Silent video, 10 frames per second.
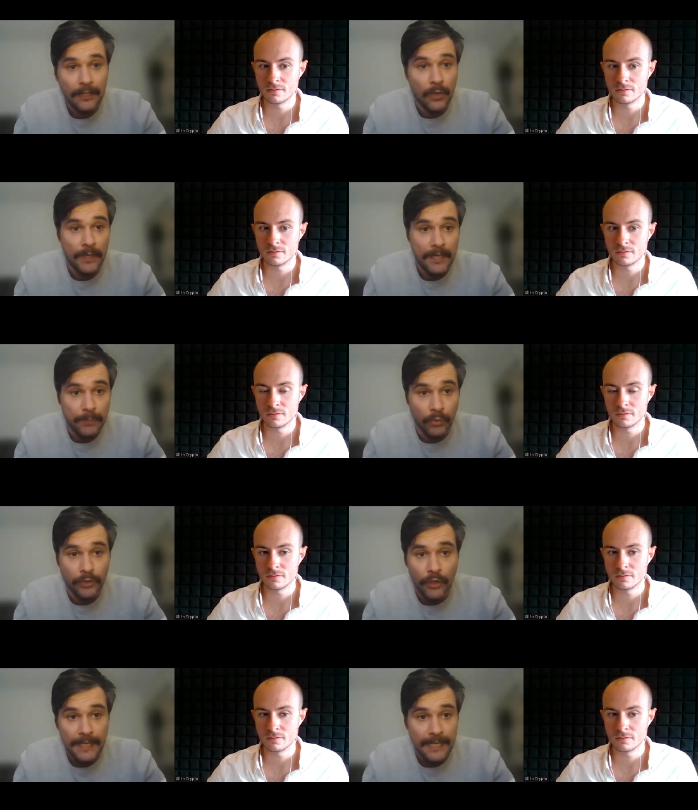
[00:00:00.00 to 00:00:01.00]
Speaker 1: that liquidity pool
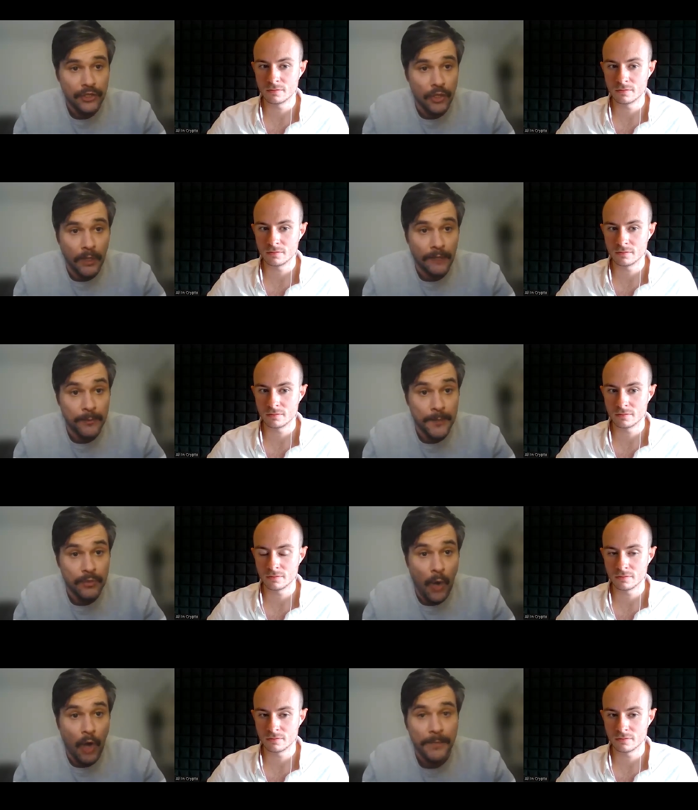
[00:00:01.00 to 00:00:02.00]
token hits your wallet from the
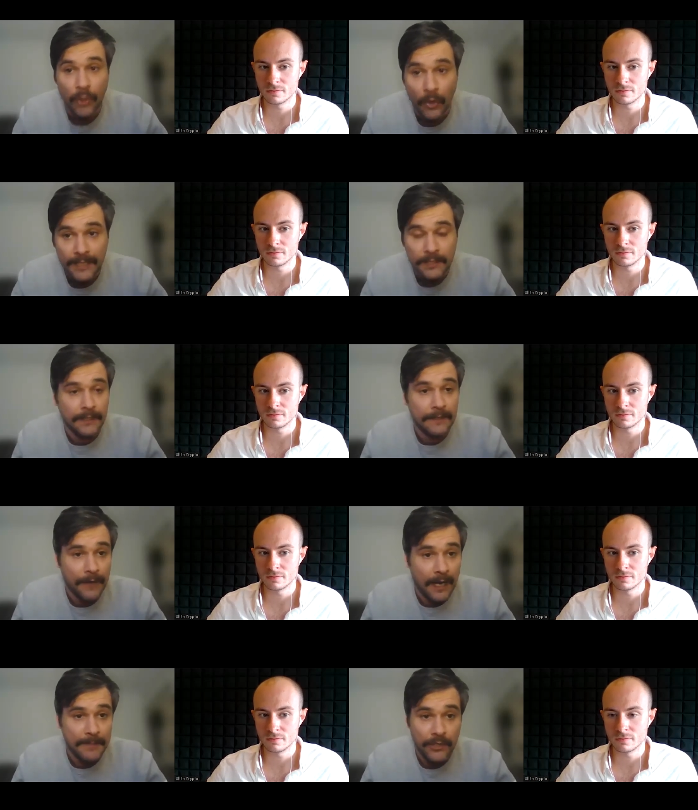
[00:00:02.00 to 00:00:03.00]
swap, you're instantly
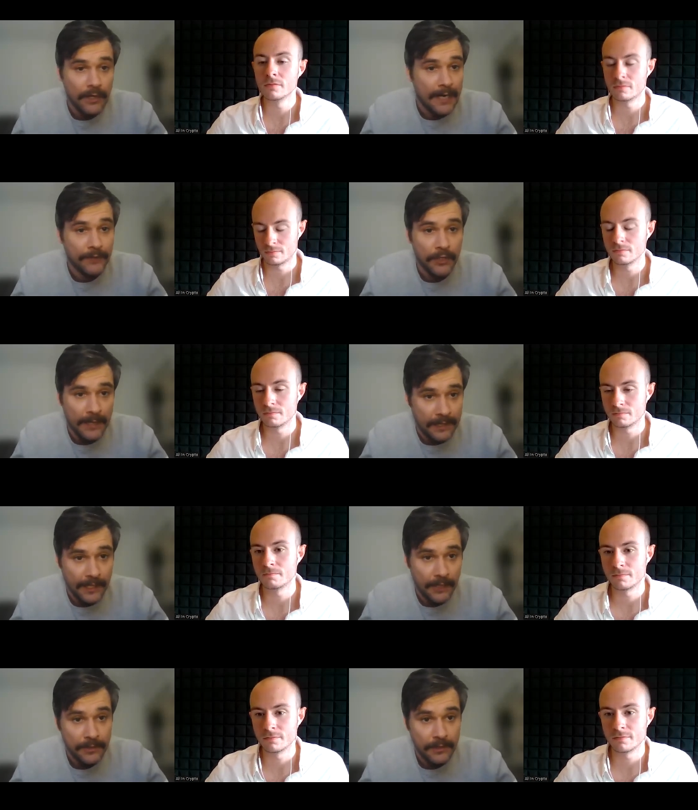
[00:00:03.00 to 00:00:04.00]
farming. You don't have to do anything
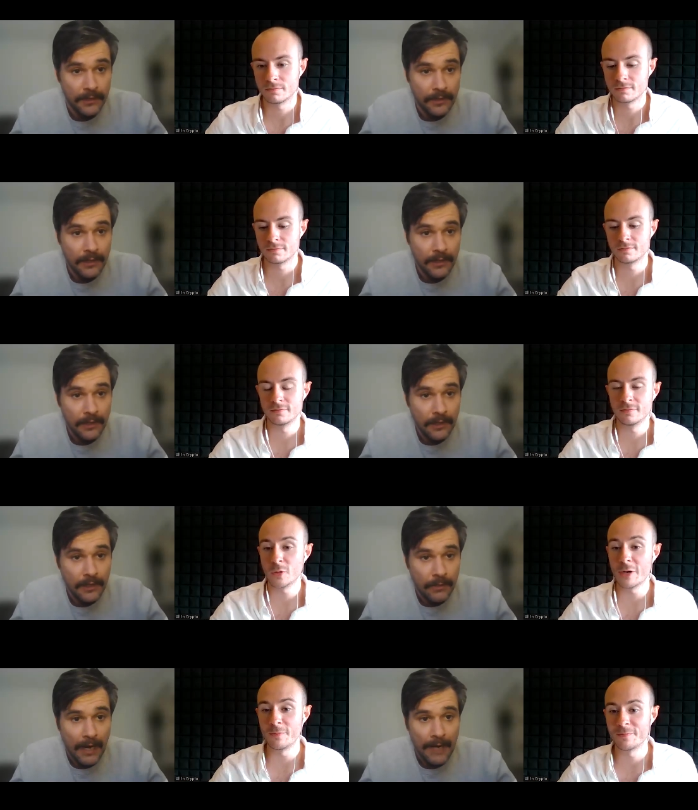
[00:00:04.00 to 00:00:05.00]
else,
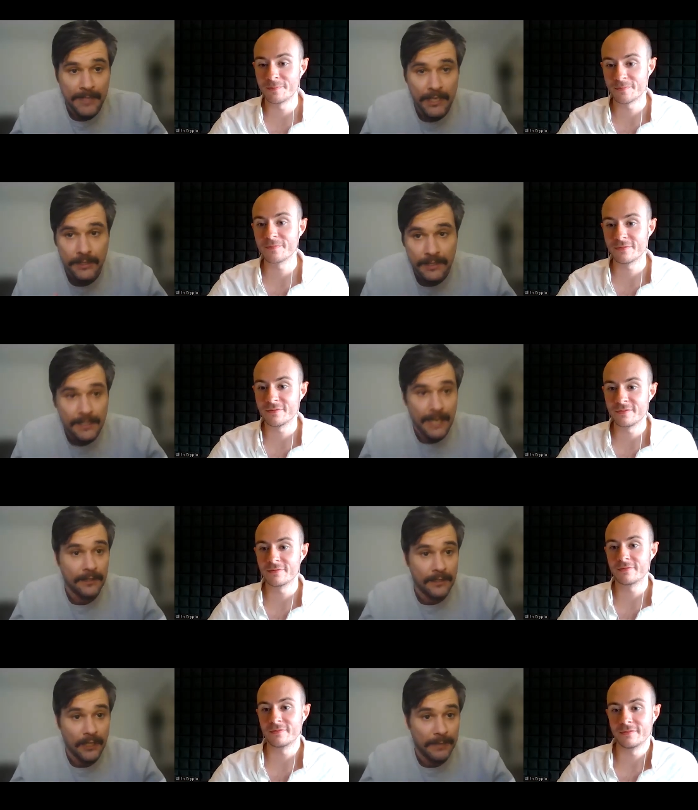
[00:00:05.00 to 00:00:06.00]
wow. right? Because it's
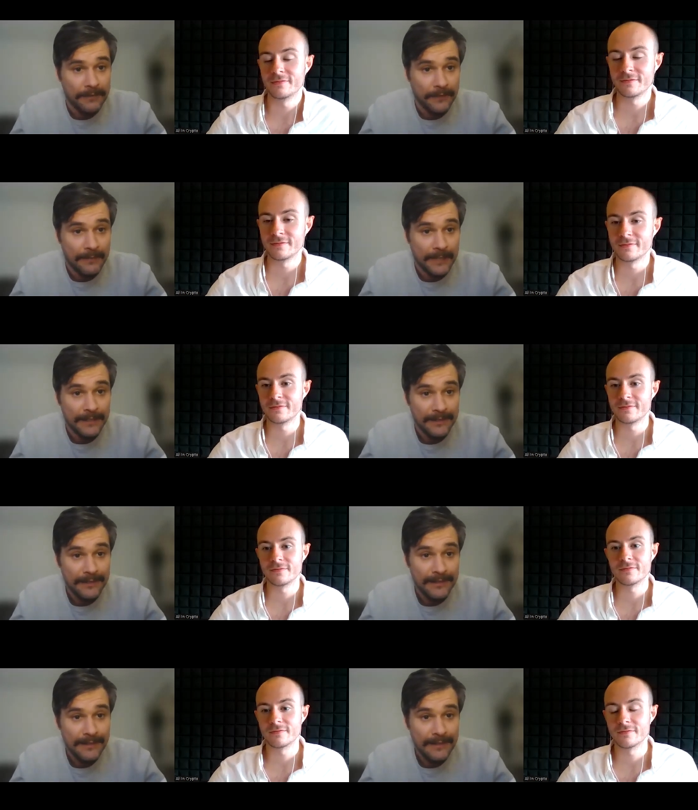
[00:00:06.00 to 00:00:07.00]
stakeless LP for them.
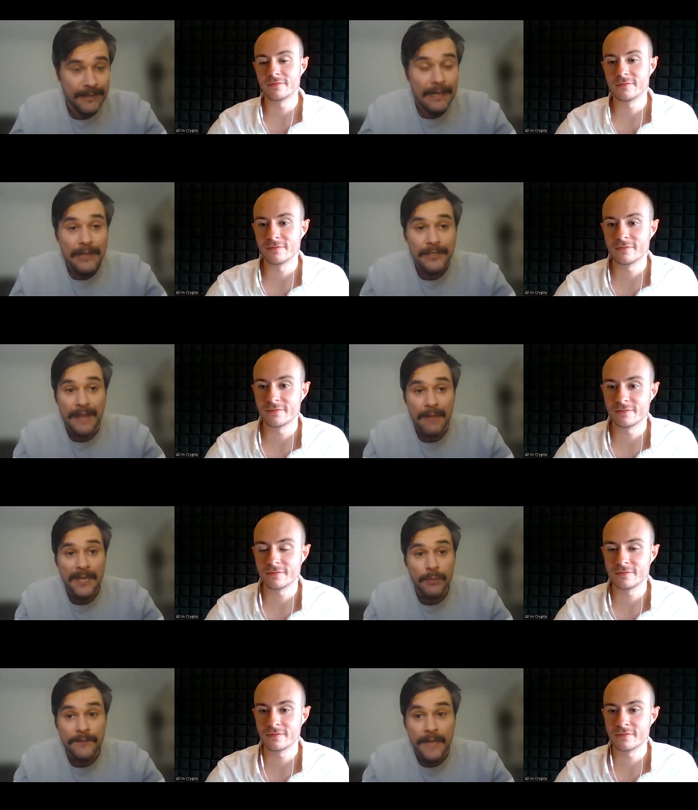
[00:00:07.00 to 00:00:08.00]
So that
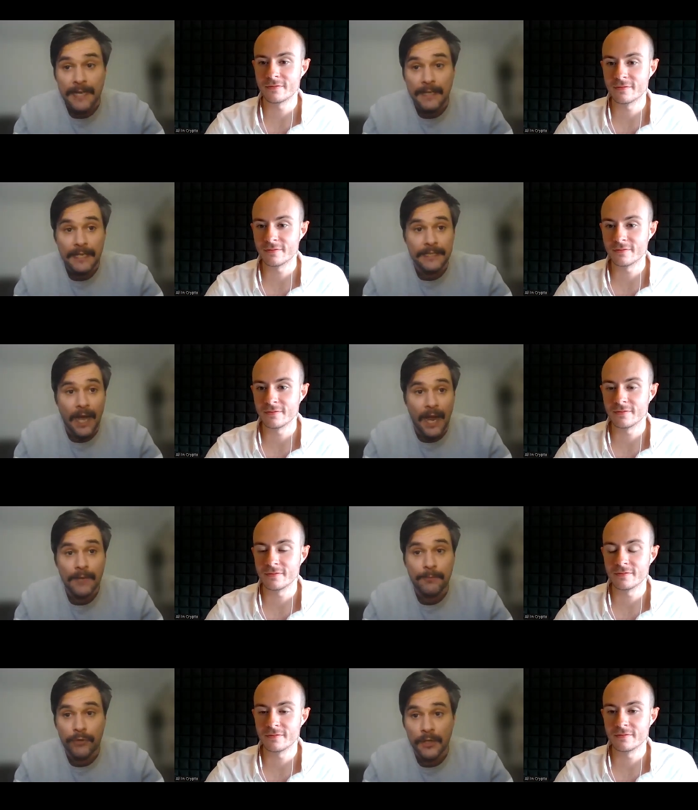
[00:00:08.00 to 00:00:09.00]
means we've taken the
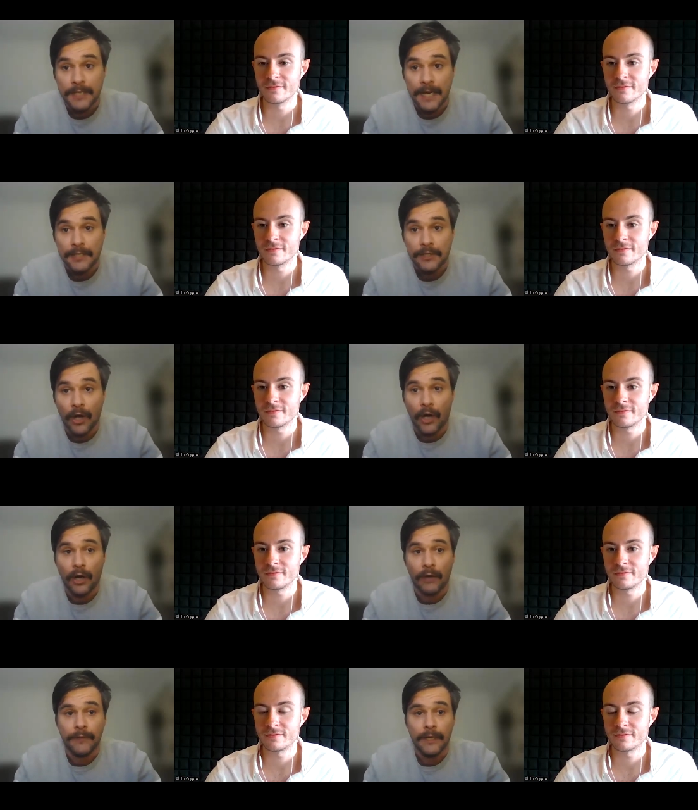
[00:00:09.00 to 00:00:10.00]
entire process
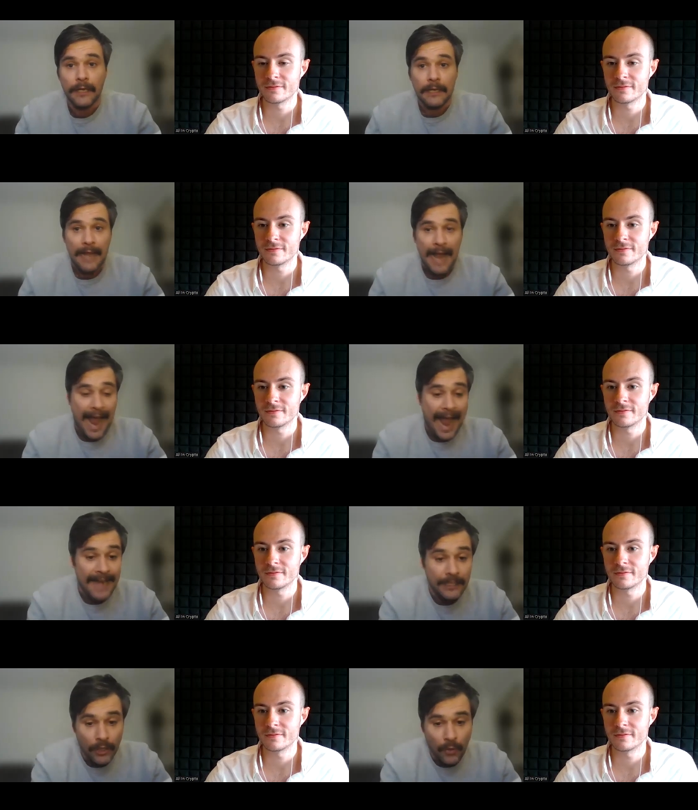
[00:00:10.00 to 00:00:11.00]
of
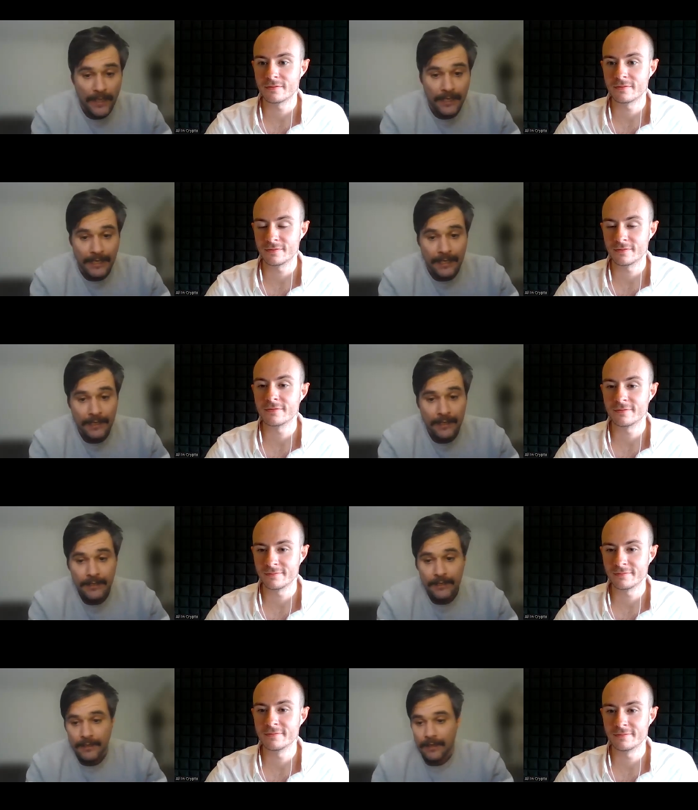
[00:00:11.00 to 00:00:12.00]
adding liquidity,
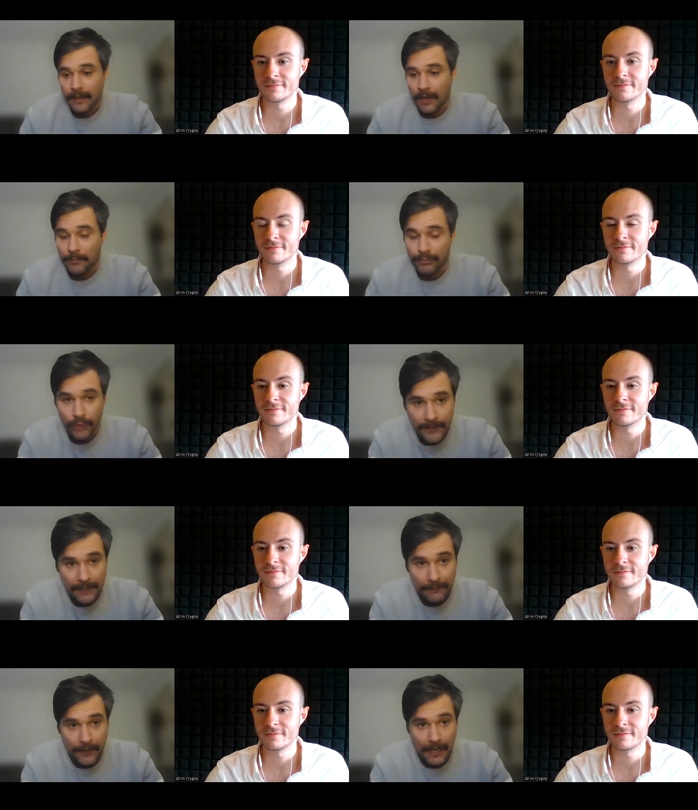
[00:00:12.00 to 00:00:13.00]

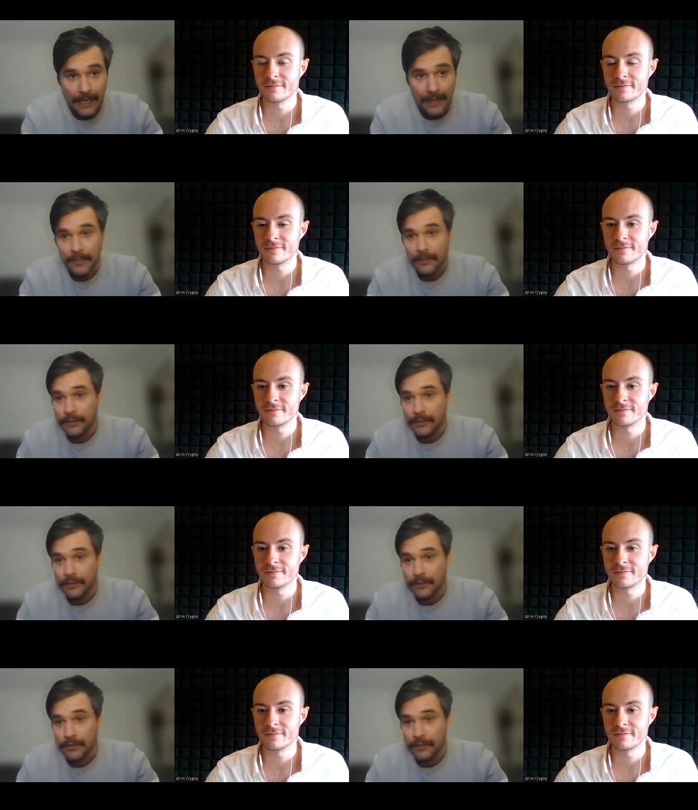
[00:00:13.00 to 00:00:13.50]
approving a farm,